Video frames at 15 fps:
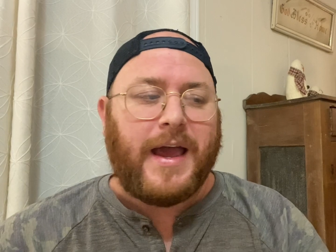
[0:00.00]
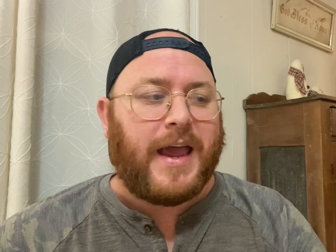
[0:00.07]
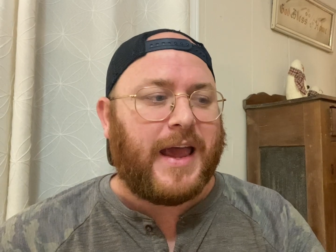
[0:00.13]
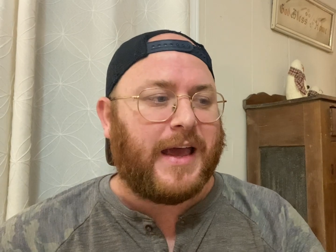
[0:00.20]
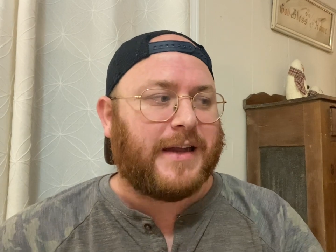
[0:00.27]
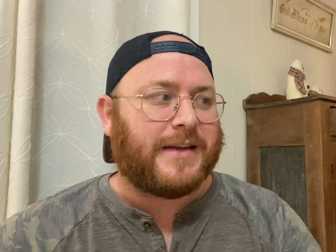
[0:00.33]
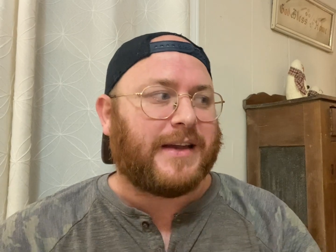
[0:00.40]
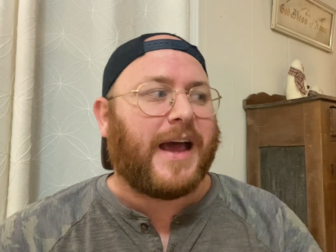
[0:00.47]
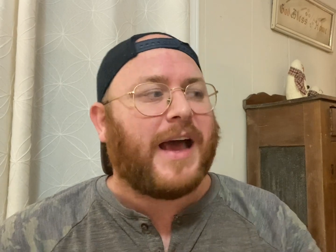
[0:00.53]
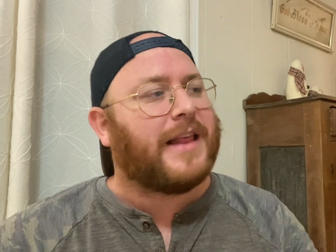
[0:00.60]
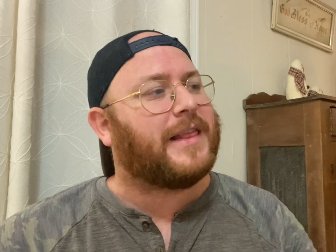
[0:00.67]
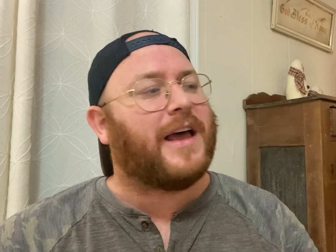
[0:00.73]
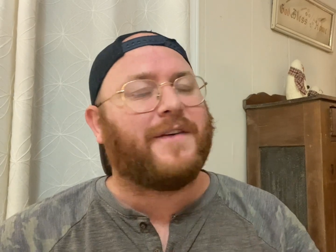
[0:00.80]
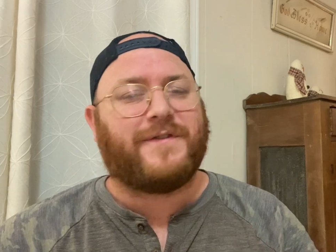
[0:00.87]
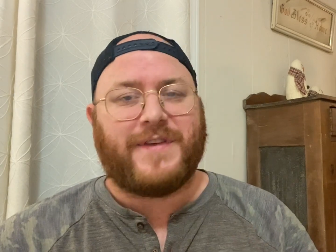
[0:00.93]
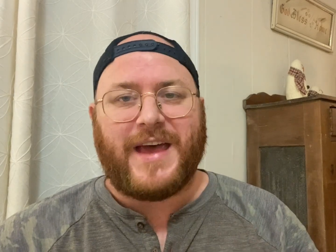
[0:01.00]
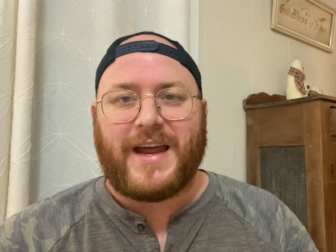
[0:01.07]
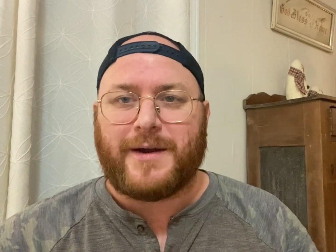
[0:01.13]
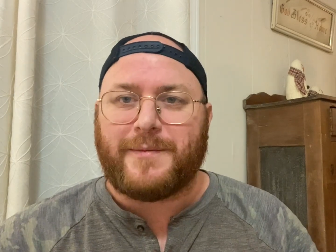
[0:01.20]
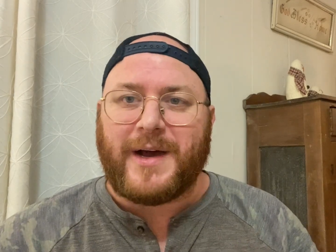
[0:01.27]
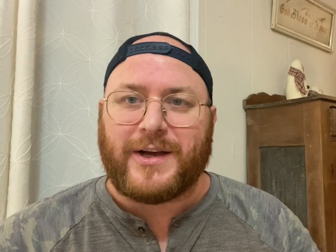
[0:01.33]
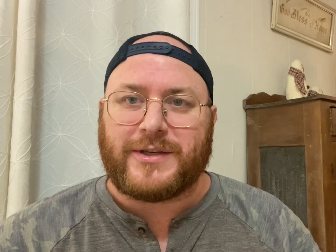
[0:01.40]
And I love
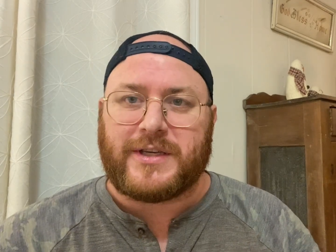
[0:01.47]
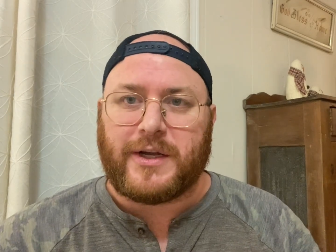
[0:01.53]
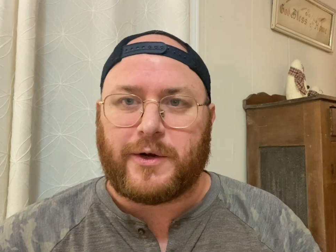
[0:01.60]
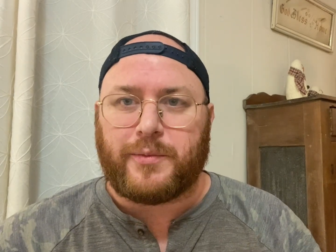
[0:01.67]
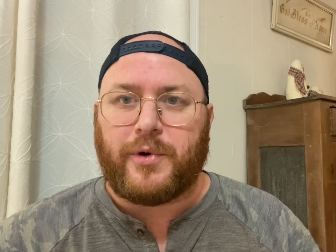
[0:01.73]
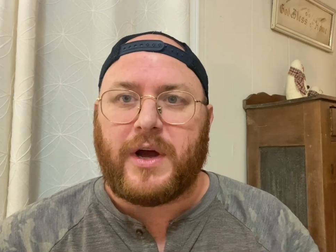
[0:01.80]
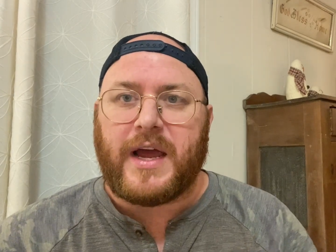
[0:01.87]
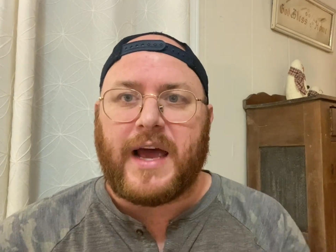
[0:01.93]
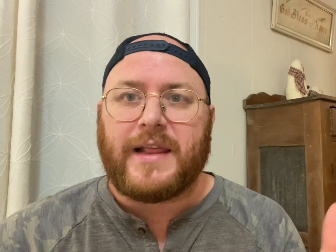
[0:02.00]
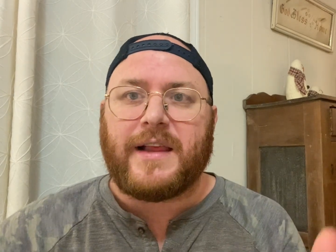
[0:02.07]
that about Cedar Point.